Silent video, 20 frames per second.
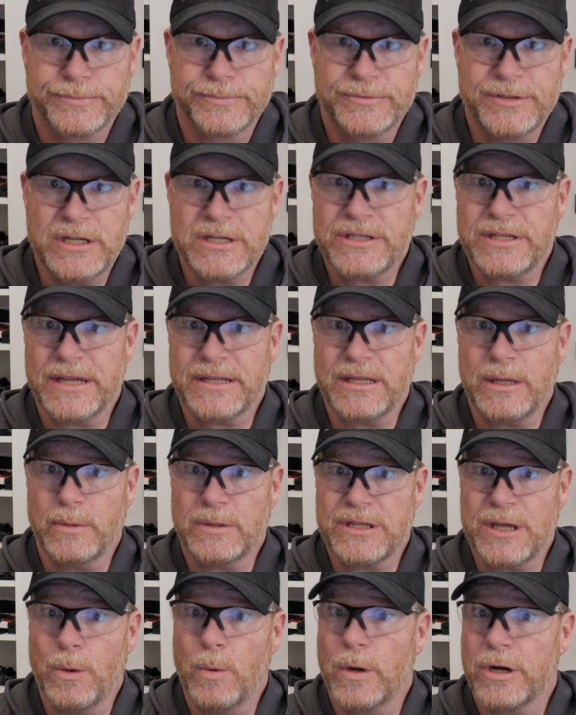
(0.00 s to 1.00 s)
Just like
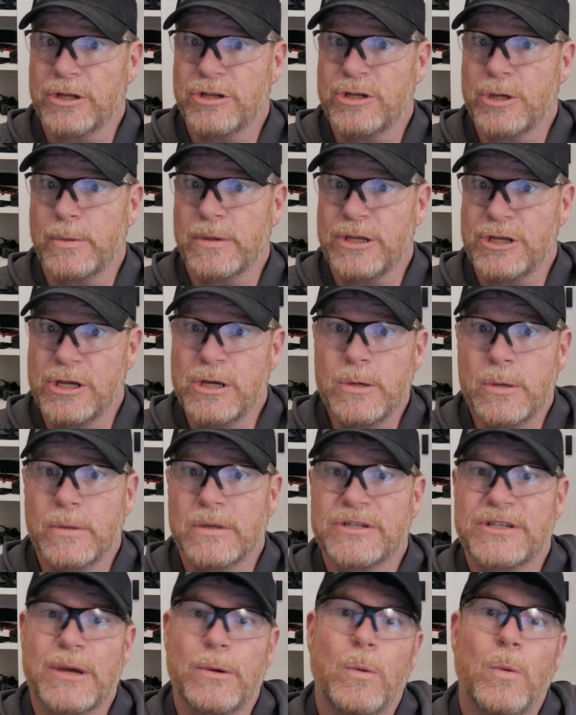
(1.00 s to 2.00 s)
what they want to do with you
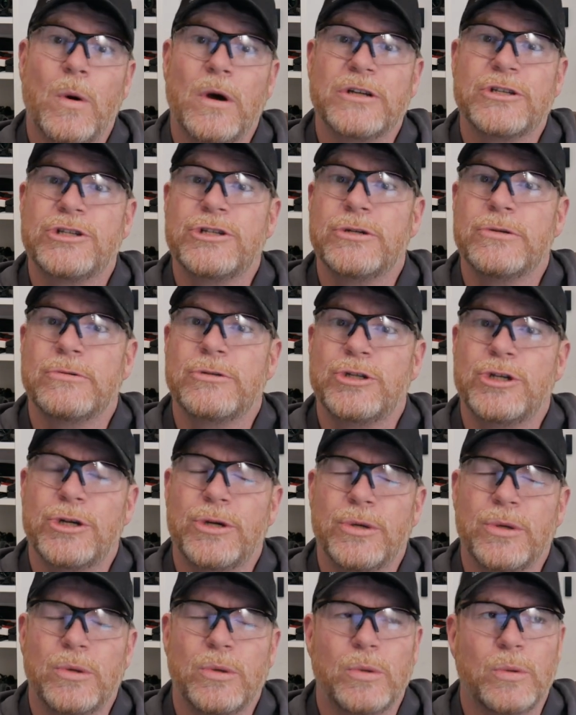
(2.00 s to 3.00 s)
is they want you
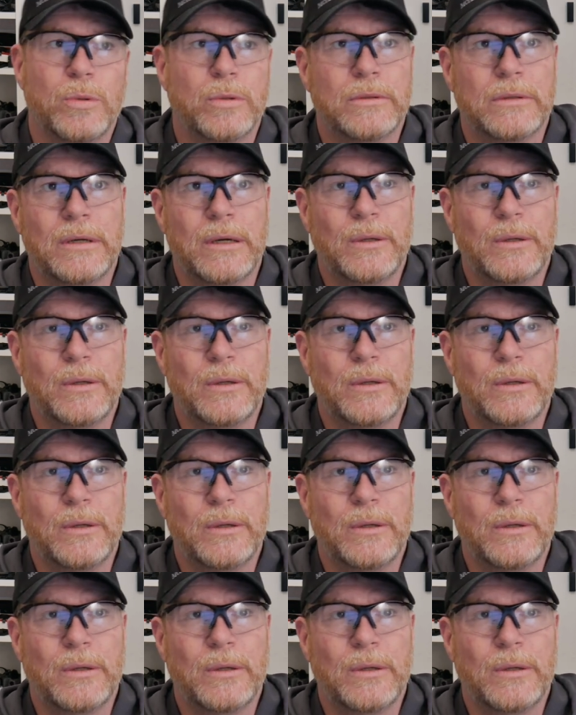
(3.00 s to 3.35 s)
to,